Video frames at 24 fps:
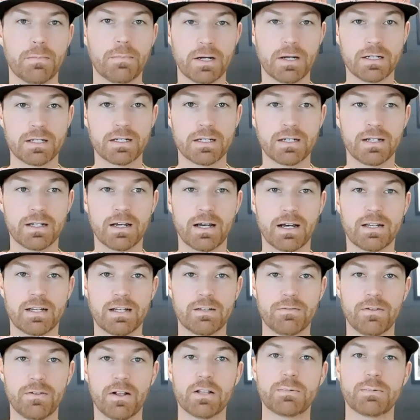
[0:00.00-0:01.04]
but I
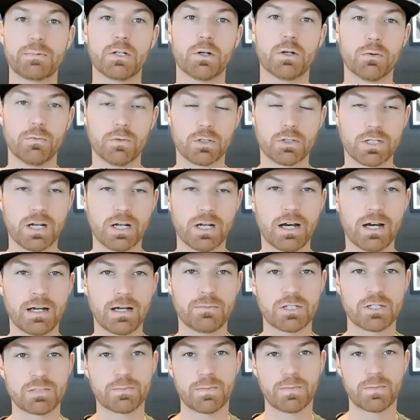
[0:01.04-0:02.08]
developed it over
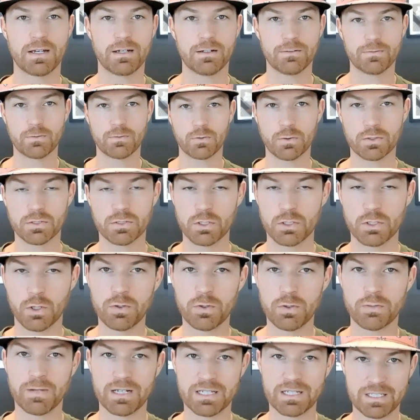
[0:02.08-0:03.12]
time just by, of course,
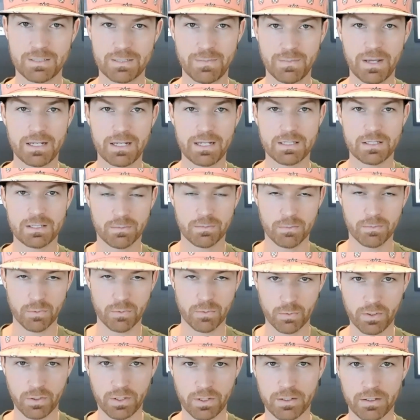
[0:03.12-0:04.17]
knowing my space, number
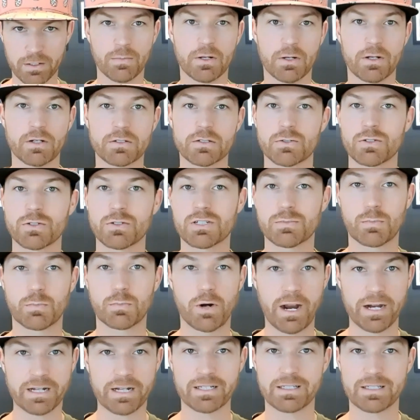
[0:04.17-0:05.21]
one, but also just
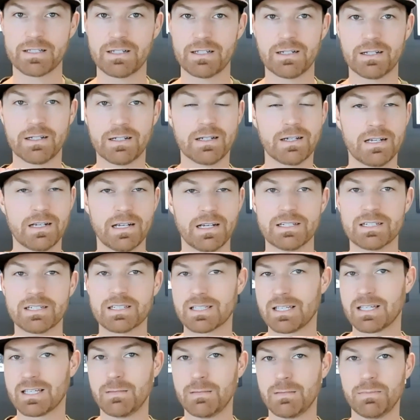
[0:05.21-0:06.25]
practicing and
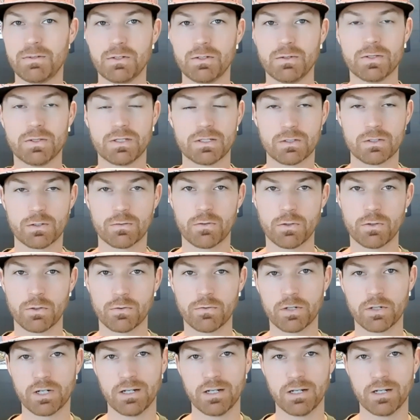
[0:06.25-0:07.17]
just keep doing this over and over